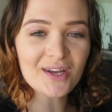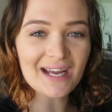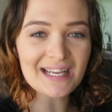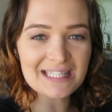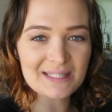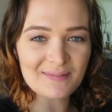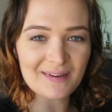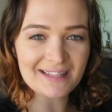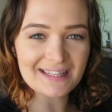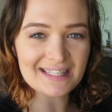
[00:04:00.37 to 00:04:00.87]
you
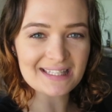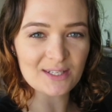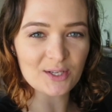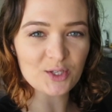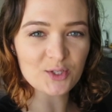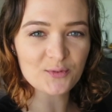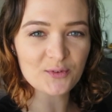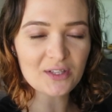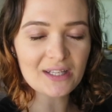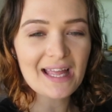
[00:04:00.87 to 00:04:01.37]
guys found this
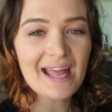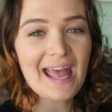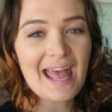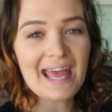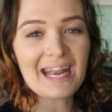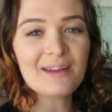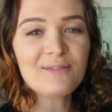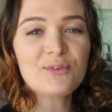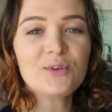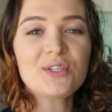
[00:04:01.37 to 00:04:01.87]
useful,
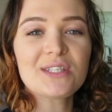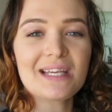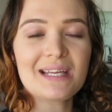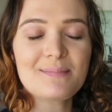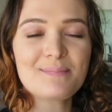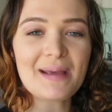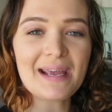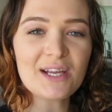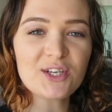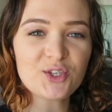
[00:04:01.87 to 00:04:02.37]
and if you
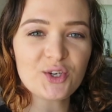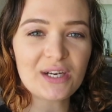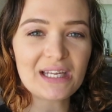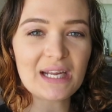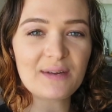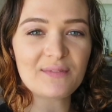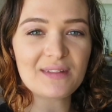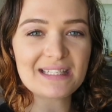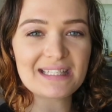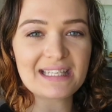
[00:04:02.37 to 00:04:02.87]
did, make sure to
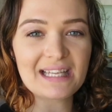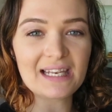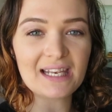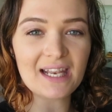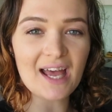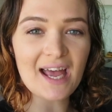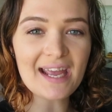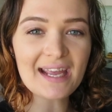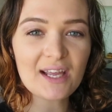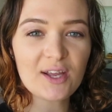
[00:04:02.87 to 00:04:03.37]
give this a
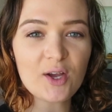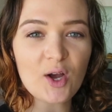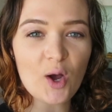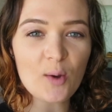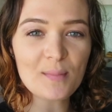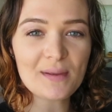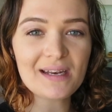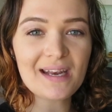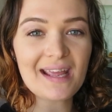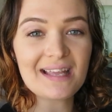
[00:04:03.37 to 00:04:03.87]
like,
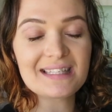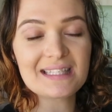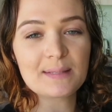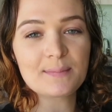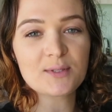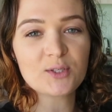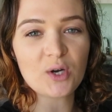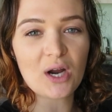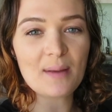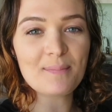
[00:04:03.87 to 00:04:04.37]
comment and
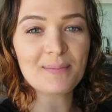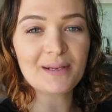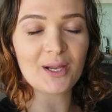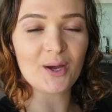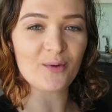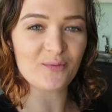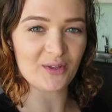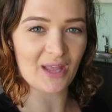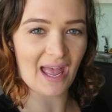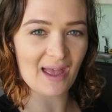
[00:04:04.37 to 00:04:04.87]
subscribe
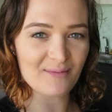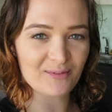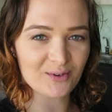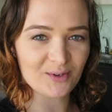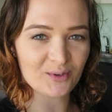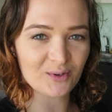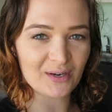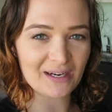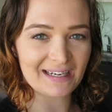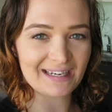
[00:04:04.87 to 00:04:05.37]
below if you haven't
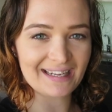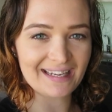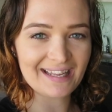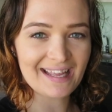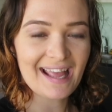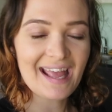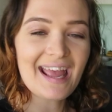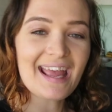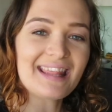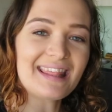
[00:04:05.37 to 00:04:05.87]
already.
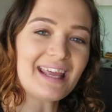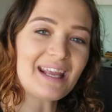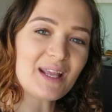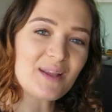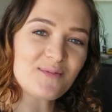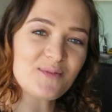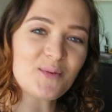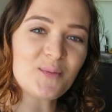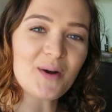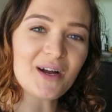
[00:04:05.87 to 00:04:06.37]
Thank
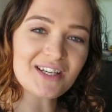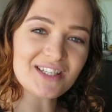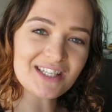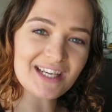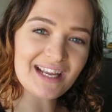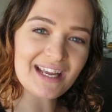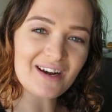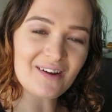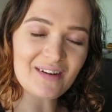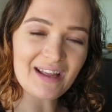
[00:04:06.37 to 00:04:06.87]
you for
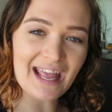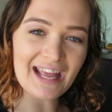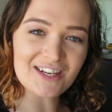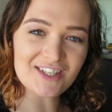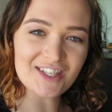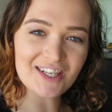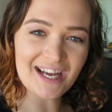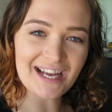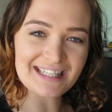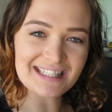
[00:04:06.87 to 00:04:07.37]
watching, and I'll
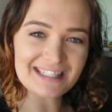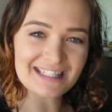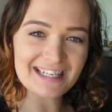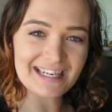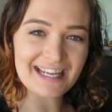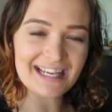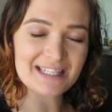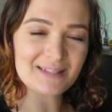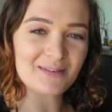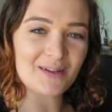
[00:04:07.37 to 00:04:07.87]
catch you guys in the
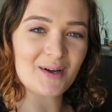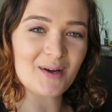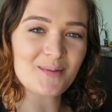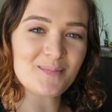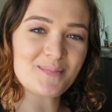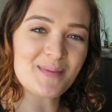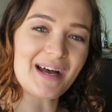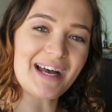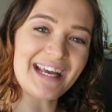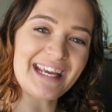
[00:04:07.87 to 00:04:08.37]
next
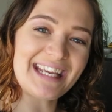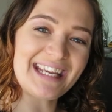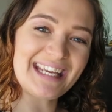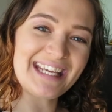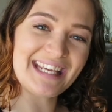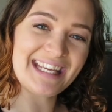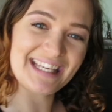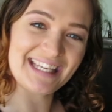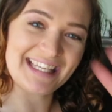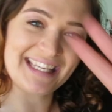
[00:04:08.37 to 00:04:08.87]
vlog.
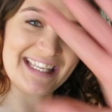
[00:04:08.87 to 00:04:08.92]
Bye!